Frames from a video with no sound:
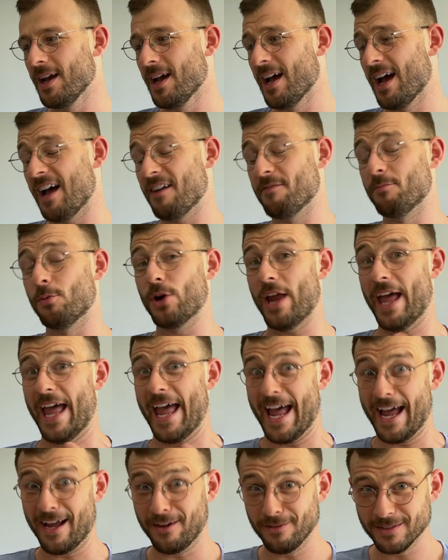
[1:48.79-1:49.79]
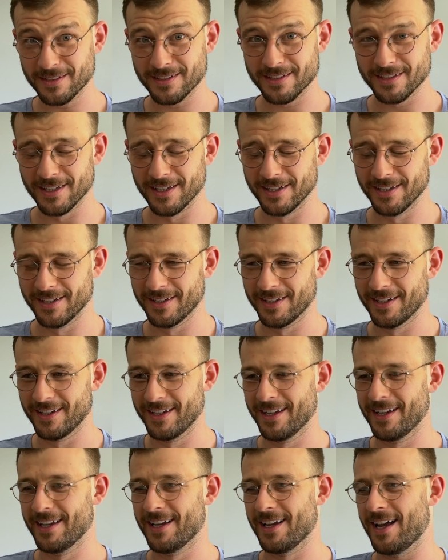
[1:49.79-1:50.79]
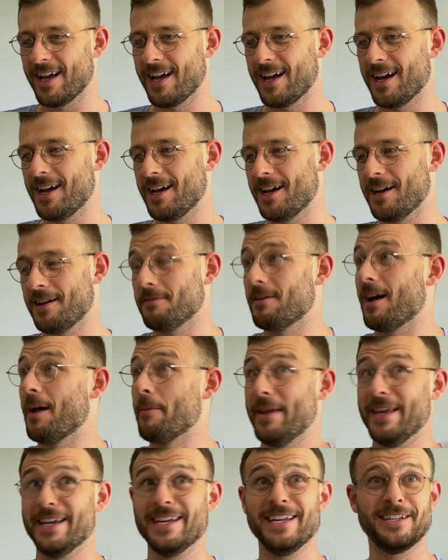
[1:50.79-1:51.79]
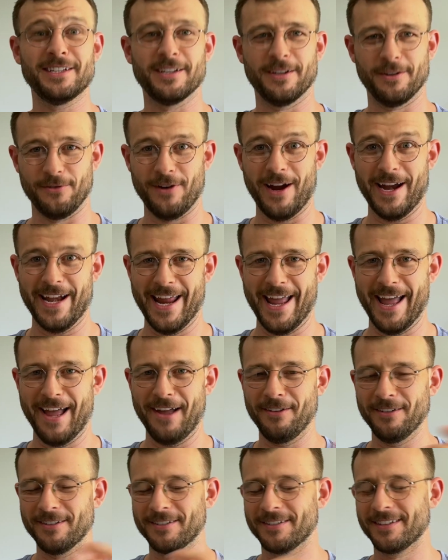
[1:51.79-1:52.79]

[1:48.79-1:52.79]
I've bought a house. I'm in it right now.